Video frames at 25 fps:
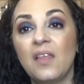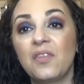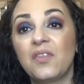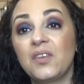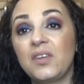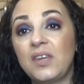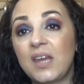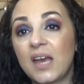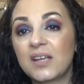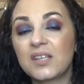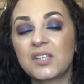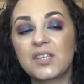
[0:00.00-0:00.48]

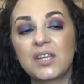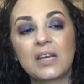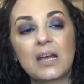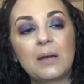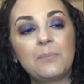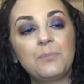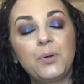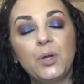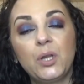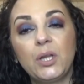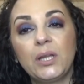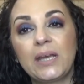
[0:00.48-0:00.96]
The next thing
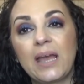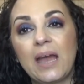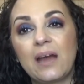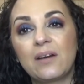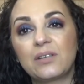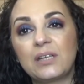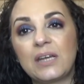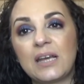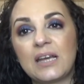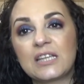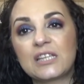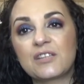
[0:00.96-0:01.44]
I'm pulling
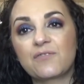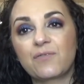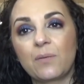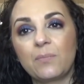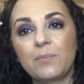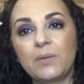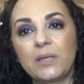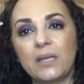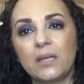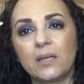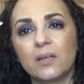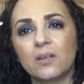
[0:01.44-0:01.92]
out is
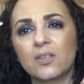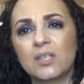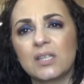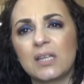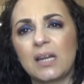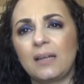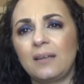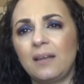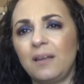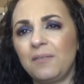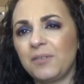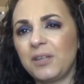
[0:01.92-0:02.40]
from Kiehl's,
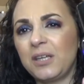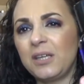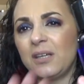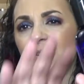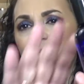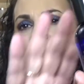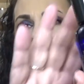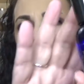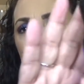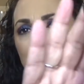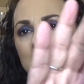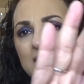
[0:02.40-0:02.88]
and I love
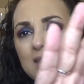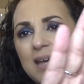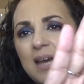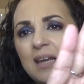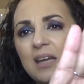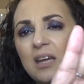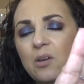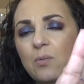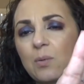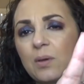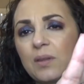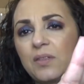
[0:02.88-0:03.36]
Kiehl's
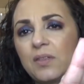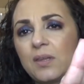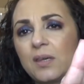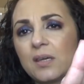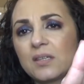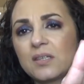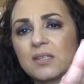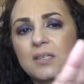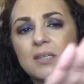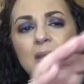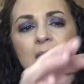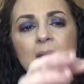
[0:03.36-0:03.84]
aesthetic with
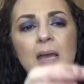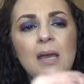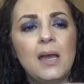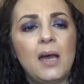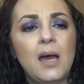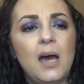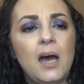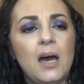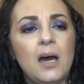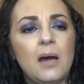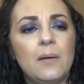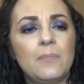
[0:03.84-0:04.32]
this.
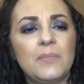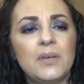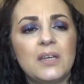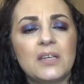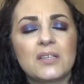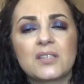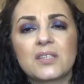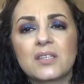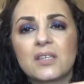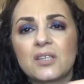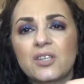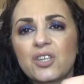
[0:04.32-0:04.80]

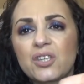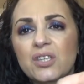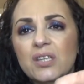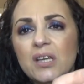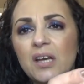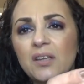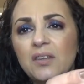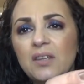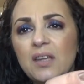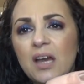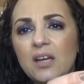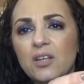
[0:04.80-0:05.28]
It's just
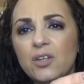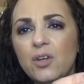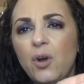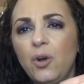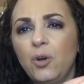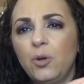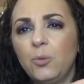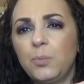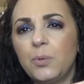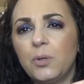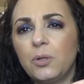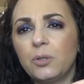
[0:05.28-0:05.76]
got that
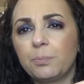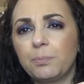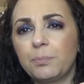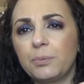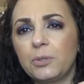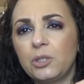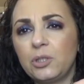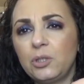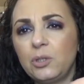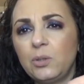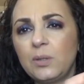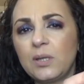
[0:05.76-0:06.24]
cobalt
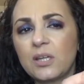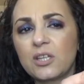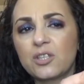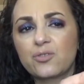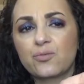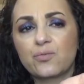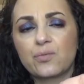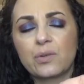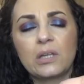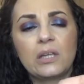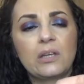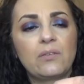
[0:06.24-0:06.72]
blue, and
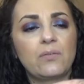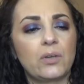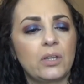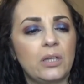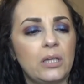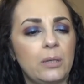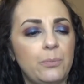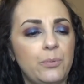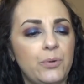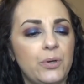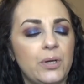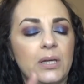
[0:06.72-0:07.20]
it's really,
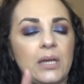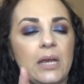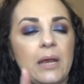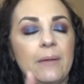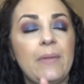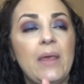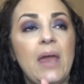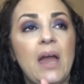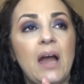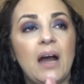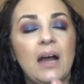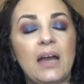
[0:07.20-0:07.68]
really
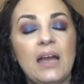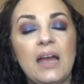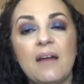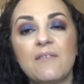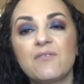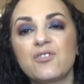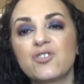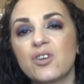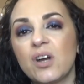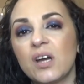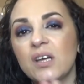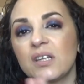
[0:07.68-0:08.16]
pretty. I
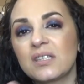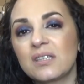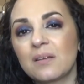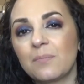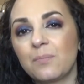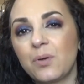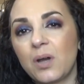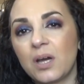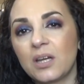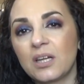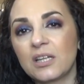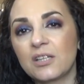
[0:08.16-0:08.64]
have tried
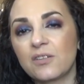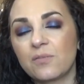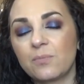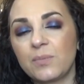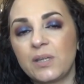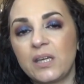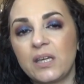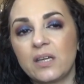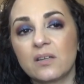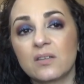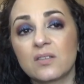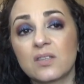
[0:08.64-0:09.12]
some products
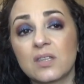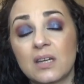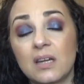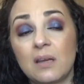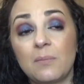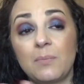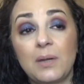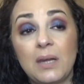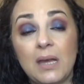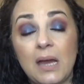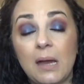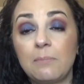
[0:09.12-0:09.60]
from Kiehl's that
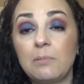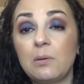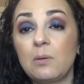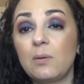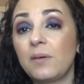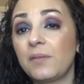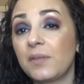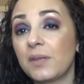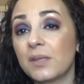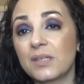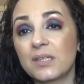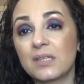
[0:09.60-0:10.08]
I've been happy
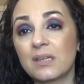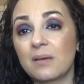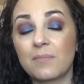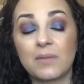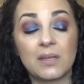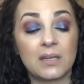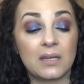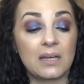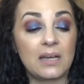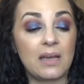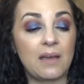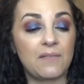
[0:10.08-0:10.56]
with and some
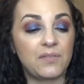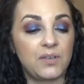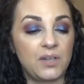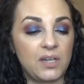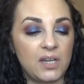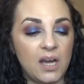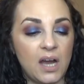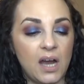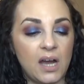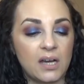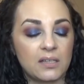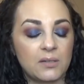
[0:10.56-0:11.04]
that I have
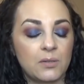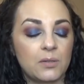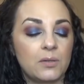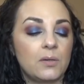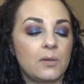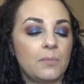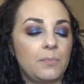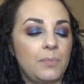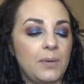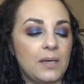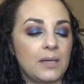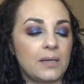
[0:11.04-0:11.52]
not
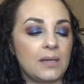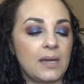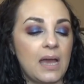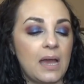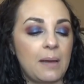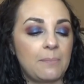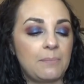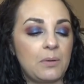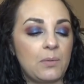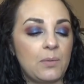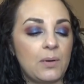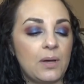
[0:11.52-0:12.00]
been
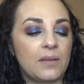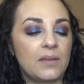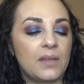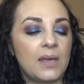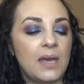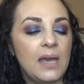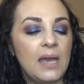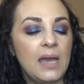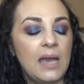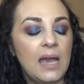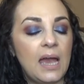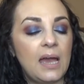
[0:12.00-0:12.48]
happy with.
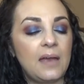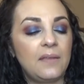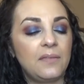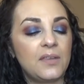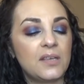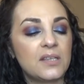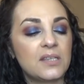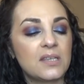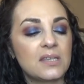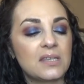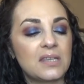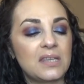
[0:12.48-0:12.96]
And
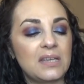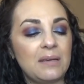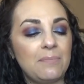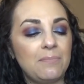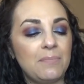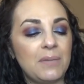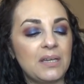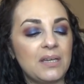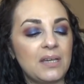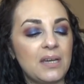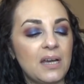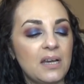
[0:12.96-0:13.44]
this is the
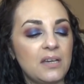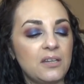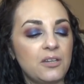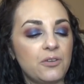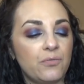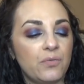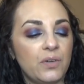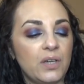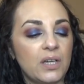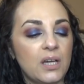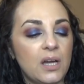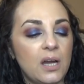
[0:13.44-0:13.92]

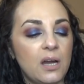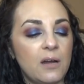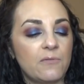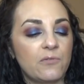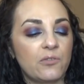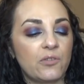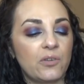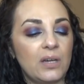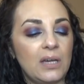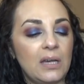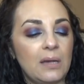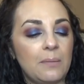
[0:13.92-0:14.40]
Midnight
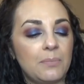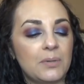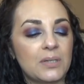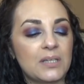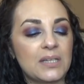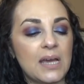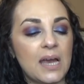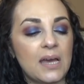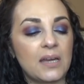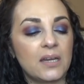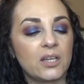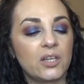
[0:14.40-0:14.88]
Recovery
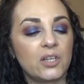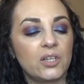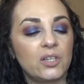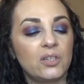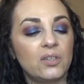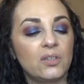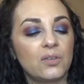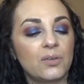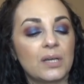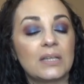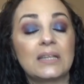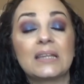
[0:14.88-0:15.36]

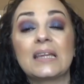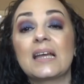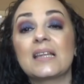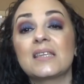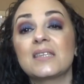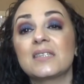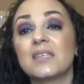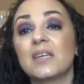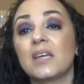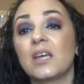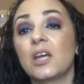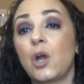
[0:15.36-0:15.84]
Botanical
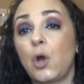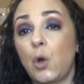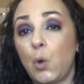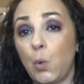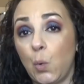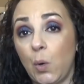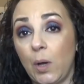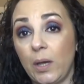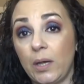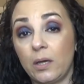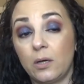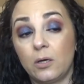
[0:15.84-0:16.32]
Cleansing
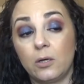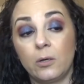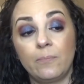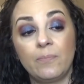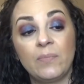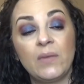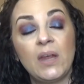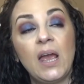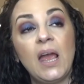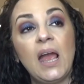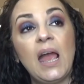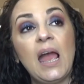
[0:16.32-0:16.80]
Oil.
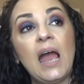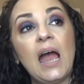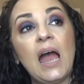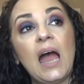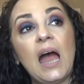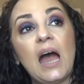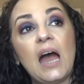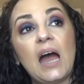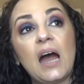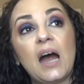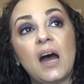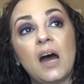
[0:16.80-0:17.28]

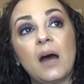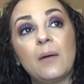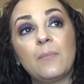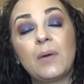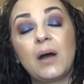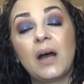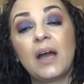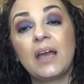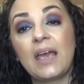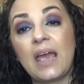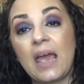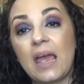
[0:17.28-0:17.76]

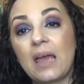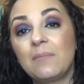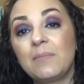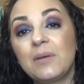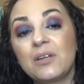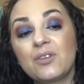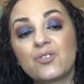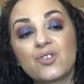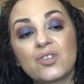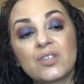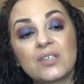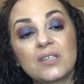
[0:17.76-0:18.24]
I am
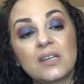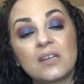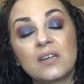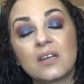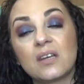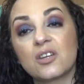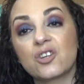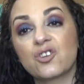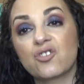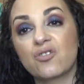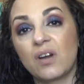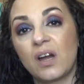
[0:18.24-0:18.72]
interested
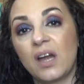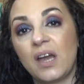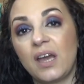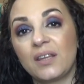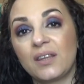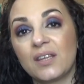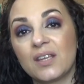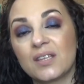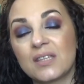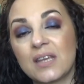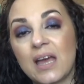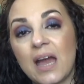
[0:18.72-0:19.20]
in
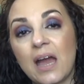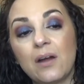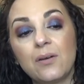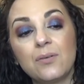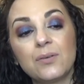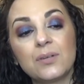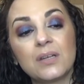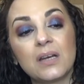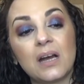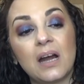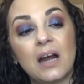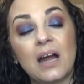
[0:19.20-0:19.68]
trying this
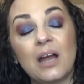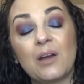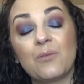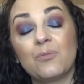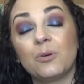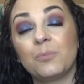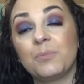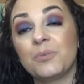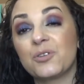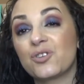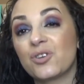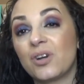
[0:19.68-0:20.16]
out. I
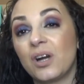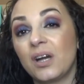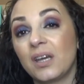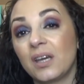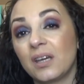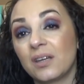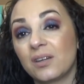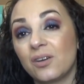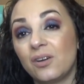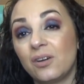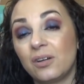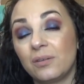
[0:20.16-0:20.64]
will be
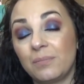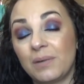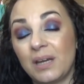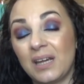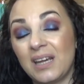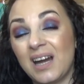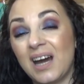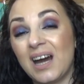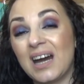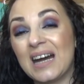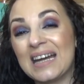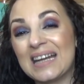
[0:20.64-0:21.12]
trying it on
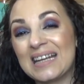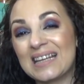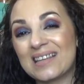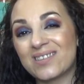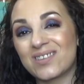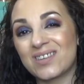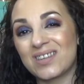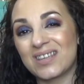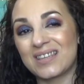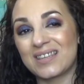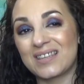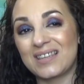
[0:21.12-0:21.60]
my
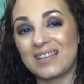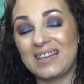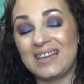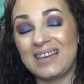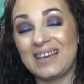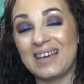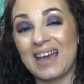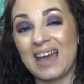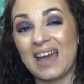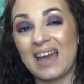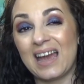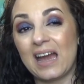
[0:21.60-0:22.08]
eyes to
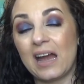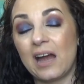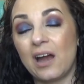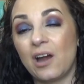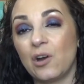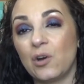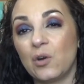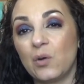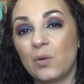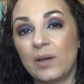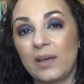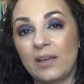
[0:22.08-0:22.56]
see
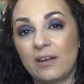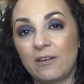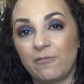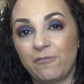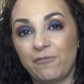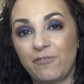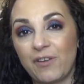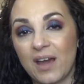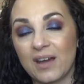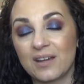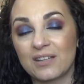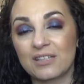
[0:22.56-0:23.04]
how it
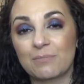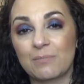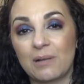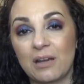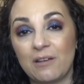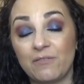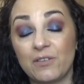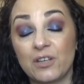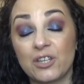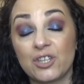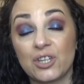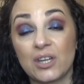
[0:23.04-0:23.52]
affects
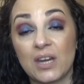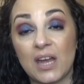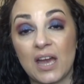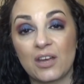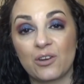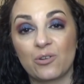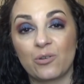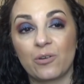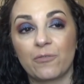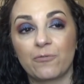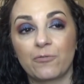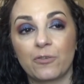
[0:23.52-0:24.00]
my vision
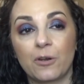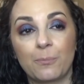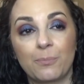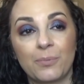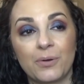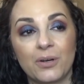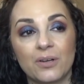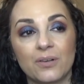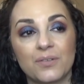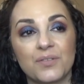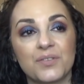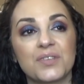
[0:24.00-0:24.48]
and or if it
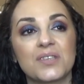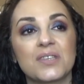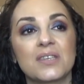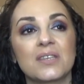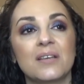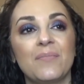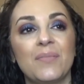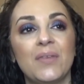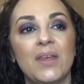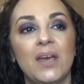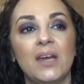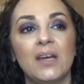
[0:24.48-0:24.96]
burns.